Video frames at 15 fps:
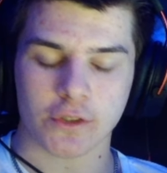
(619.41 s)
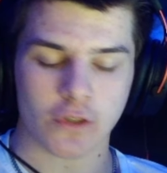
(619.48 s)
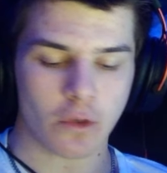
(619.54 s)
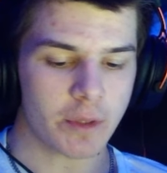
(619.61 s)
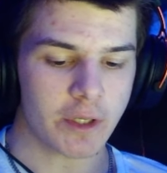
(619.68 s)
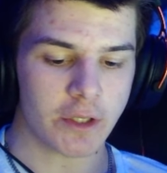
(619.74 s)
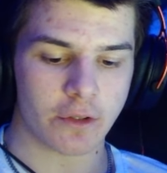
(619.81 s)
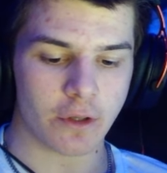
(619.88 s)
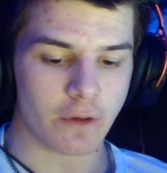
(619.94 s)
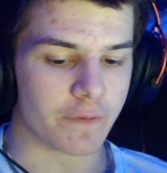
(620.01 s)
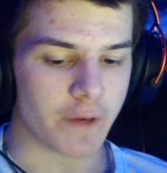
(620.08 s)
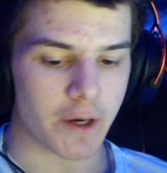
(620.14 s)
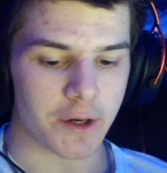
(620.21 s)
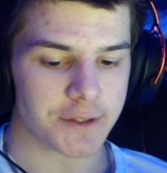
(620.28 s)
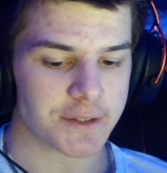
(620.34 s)
So many good
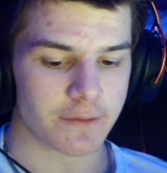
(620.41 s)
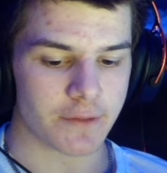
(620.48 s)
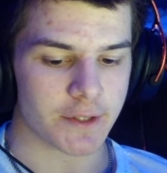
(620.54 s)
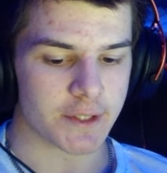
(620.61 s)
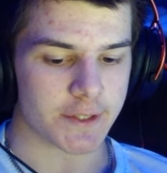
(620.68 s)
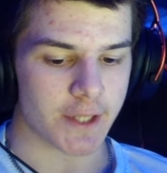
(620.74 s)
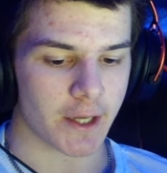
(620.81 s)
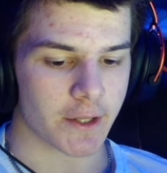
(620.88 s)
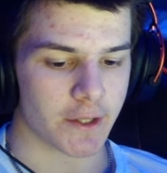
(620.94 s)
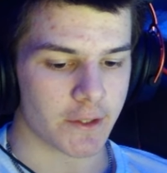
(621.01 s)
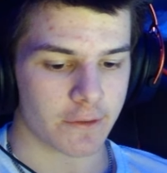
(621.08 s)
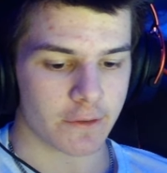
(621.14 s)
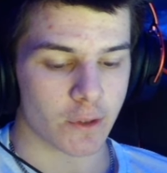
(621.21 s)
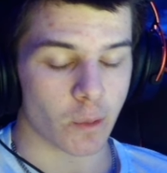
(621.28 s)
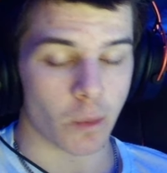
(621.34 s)
variants of this deck.
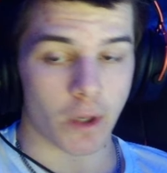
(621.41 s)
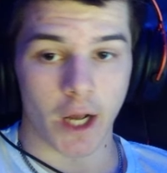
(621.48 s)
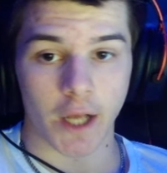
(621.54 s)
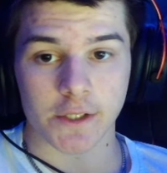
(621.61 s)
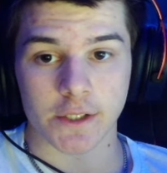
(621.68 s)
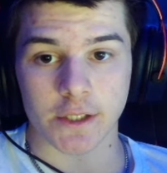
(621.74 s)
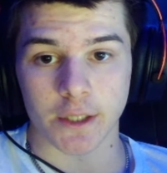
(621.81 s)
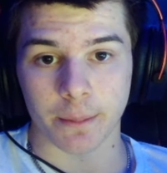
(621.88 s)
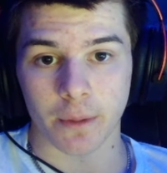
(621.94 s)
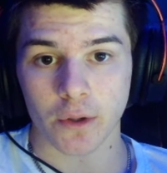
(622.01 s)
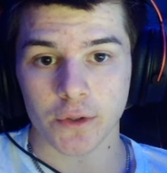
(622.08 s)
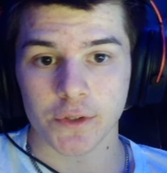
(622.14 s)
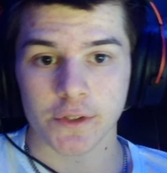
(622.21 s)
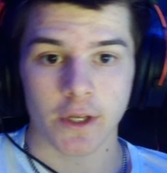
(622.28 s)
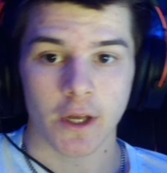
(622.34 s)
This is the one I see the
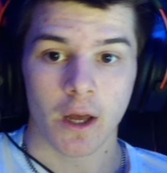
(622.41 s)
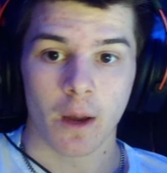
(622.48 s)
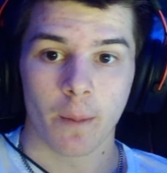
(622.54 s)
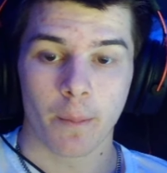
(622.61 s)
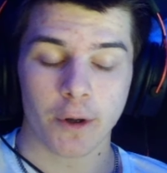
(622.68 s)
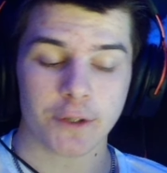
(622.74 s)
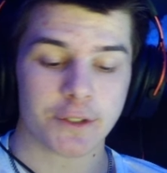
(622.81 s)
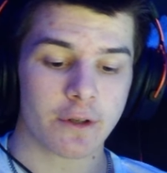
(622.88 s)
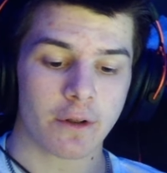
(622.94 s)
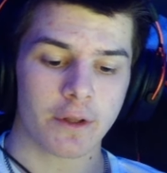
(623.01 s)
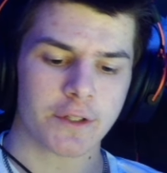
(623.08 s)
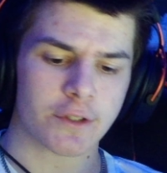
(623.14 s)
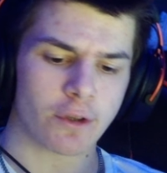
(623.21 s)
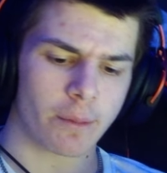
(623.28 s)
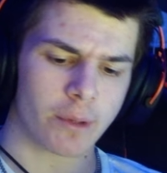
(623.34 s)
most personally,
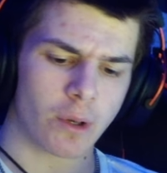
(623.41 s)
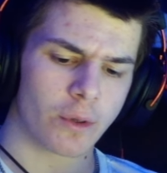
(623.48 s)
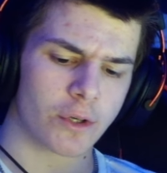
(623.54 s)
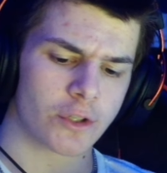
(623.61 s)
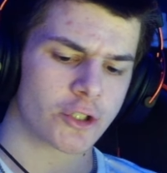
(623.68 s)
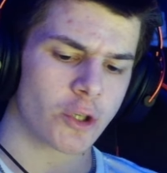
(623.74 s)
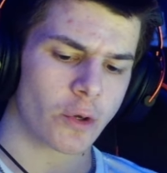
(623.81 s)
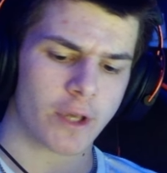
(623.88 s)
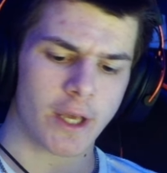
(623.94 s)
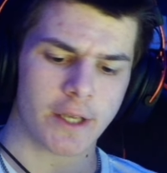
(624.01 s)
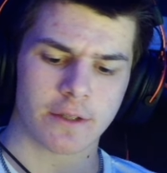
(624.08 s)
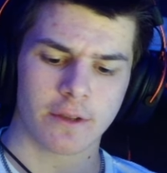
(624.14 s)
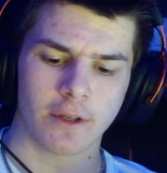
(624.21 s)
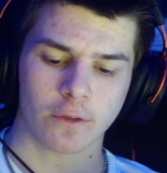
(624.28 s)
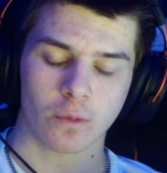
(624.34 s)
so I'm going to
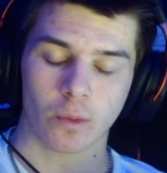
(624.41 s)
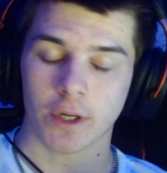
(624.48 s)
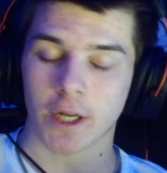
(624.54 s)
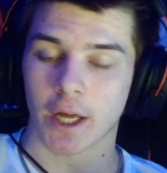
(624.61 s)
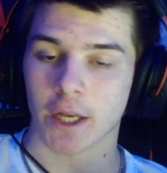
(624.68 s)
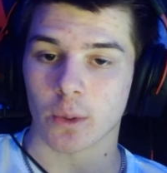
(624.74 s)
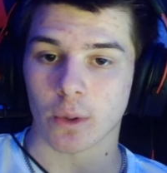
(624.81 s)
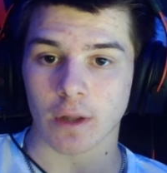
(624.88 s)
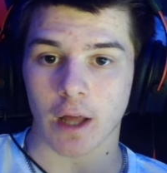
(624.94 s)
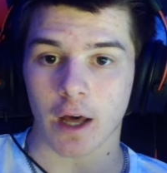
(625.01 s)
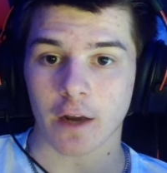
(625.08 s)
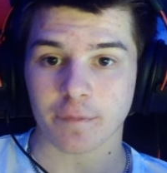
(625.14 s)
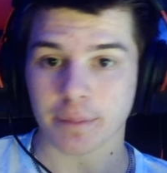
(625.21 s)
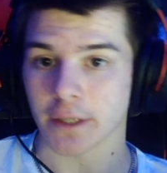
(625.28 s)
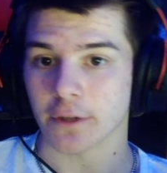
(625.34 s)
showcase this one. I know a lot
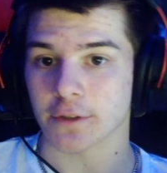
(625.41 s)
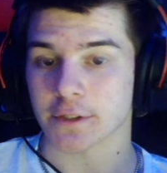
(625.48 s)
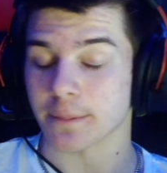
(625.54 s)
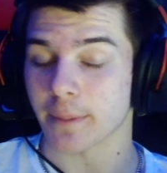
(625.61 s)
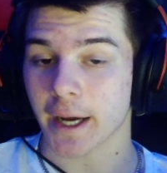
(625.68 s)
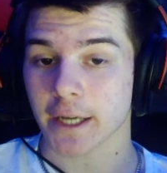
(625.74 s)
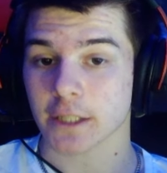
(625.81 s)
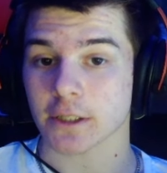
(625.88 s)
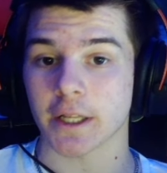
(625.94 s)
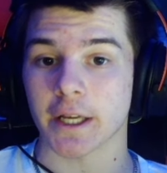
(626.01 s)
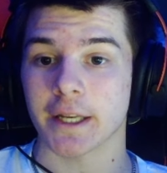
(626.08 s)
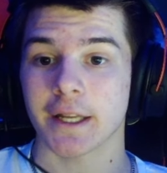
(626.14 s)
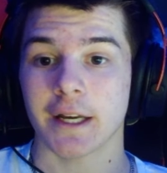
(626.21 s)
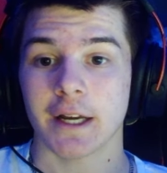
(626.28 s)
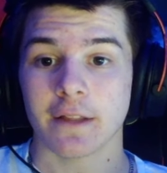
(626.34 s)
of players in my
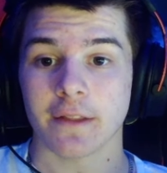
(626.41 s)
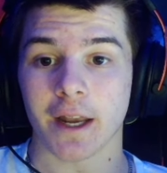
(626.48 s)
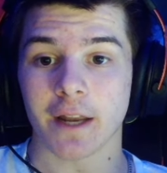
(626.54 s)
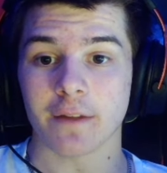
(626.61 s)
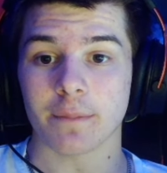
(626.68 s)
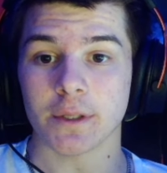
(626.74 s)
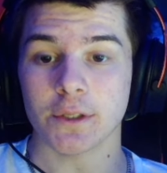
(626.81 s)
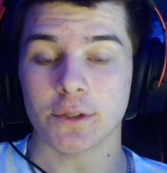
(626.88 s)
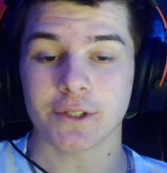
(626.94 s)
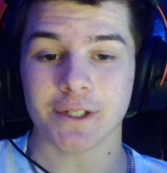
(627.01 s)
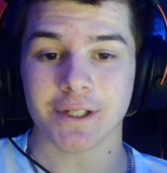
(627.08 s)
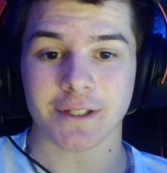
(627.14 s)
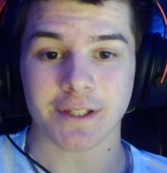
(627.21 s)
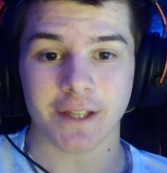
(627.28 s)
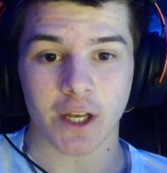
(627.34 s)
clan that have been using
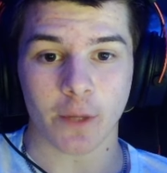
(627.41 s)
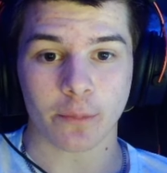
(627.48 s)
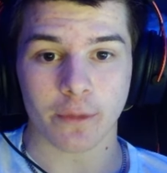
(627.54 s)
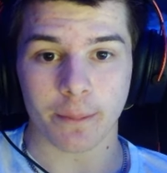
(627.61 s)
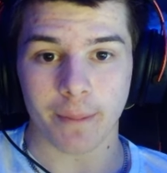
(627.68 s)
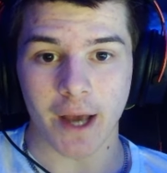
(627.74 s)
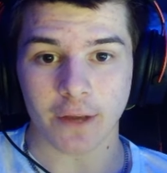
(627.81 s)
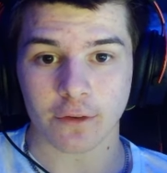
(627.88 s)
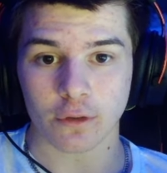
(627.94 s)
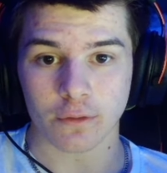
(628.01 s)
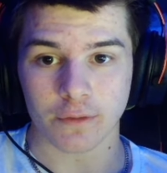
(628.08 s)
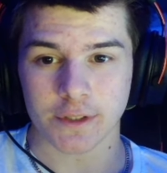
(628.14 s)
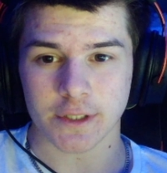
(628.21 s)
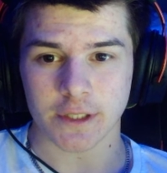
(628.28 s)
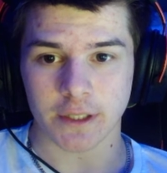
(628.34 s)
it to get up to Master
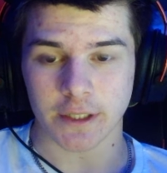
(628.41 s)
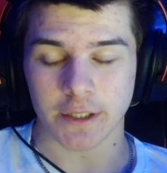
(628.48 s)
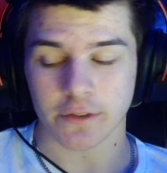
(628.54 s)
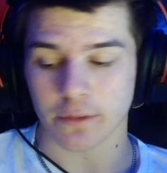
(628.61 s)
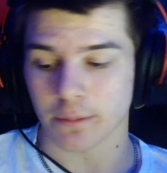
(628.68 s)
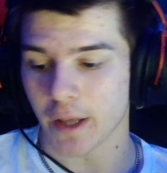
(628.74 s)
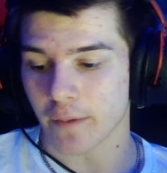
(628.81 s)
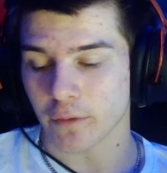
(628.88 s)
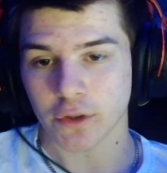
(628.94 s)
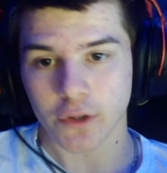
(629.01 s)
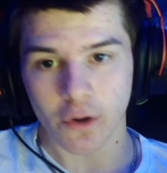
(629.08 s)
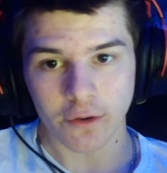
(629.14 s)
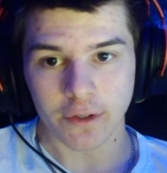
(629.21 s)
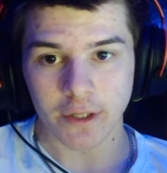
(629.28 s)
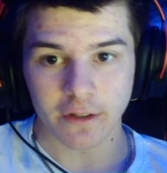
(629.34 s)
recently. Some level
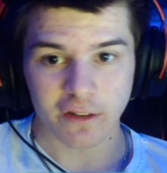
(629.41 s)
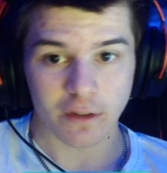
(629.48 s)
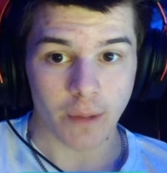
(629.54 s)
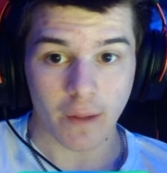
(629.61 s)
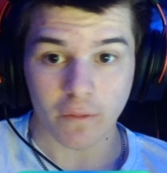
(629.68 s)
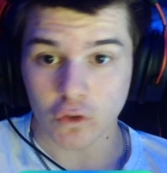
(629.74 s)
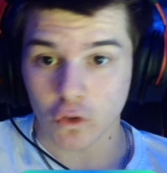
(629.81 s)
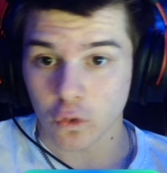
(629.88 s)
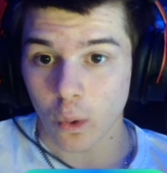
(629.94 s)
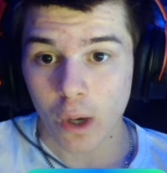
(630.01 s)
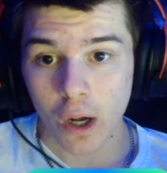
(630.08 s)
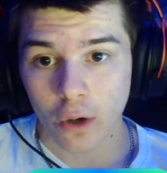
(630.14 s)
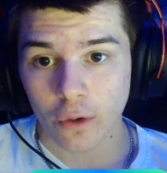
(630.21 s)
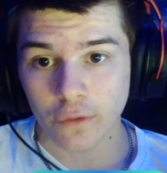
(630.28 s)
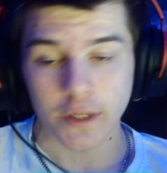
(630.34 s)
13, some level
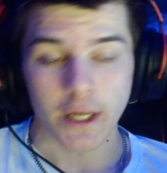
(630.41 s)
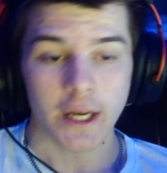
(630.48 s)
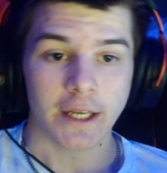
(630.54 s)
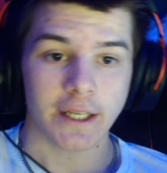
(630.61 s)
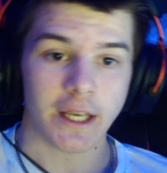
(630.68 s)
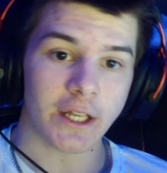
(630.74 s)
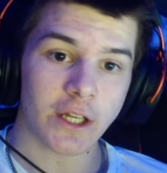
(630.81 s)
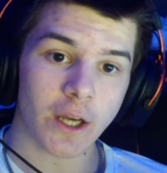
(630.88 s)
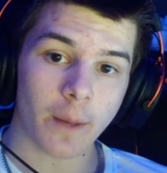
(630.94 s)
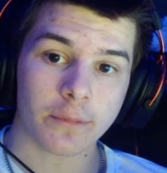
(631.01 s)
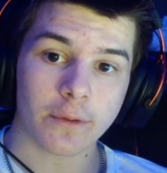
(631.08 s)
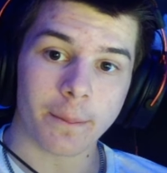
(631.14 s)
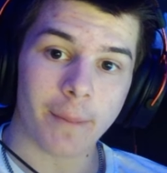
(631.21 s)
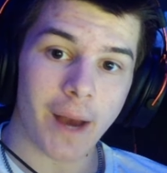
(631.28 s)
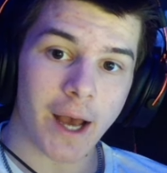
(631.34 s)
12s, getting up
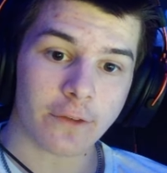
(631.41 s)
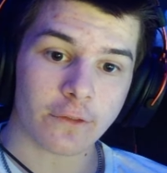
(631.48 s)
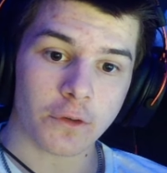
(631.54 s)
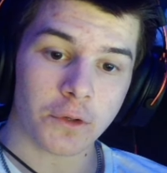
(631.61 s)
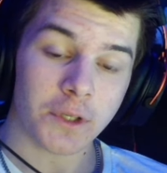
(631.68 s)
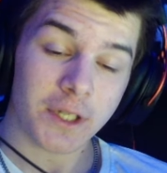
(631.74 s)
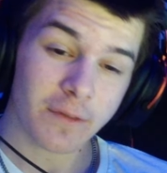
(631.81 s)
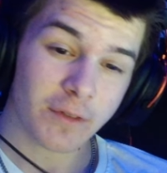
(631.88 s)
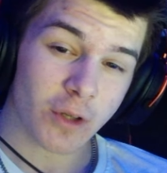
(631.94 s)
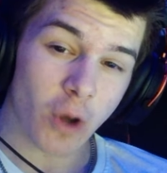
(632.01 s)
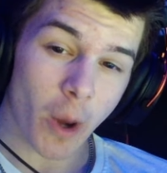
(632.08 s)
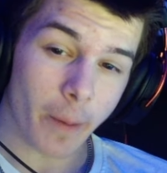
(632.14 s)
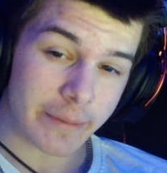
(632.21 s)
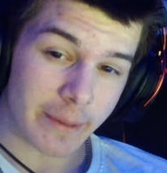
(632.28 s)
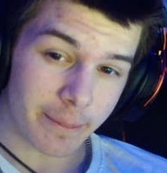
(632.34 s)
to Master, even
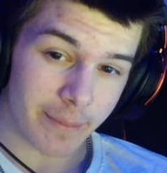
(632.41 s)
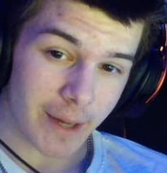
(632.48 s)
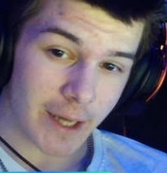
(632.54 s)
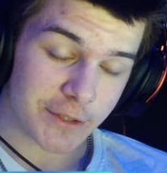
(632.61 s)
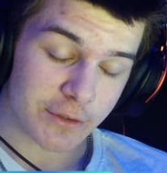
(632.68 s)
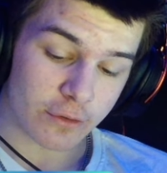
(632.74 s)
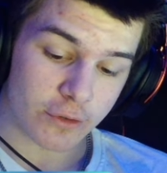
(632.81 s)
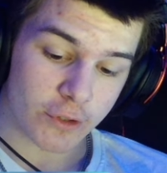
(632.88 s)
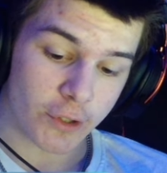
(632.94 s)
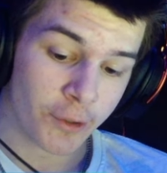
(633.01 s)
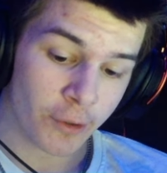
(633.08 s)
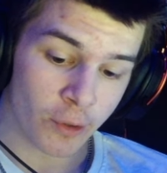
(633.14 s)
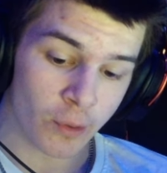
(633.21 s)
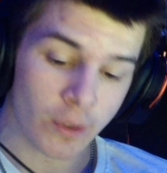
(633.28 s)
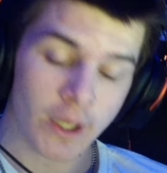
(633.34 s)
up to Master
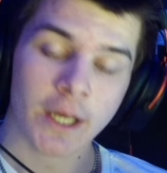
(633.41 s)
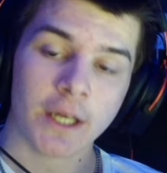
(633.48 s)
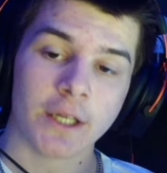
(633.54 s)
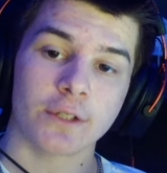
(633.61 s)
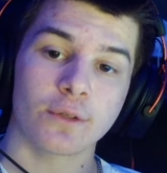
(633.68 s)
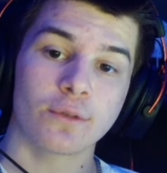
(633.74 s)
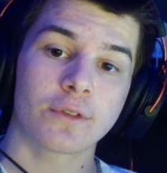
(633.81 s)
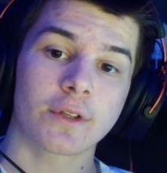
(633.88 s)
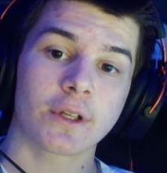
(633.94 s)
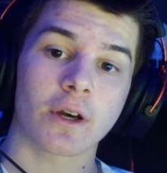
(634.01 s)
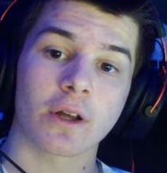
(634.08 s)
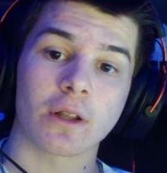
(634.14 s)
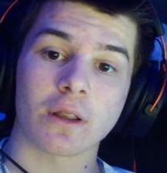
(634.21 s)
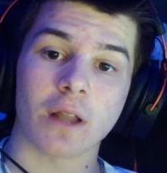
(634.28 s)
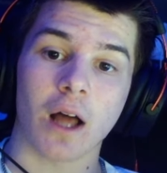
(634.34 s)
2, using
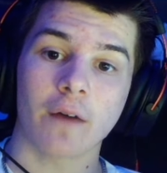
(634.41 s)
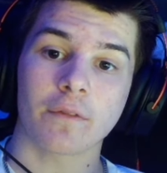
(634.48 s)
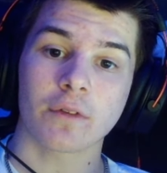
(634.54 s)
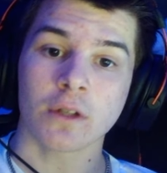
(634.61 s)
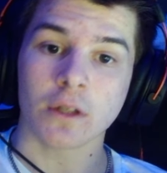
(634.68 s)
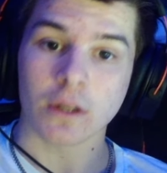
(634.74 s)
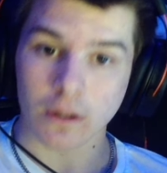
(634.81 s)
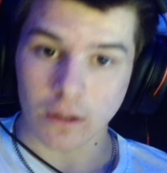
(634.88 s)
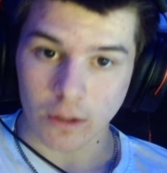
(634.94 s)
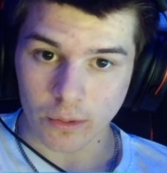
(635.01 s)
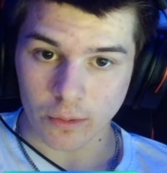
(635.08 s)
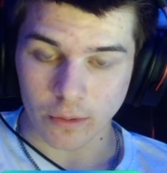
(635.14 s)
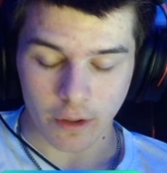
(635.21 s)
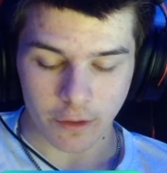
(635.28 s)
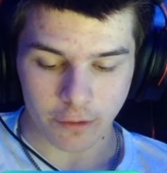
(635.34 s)
Lava Loon.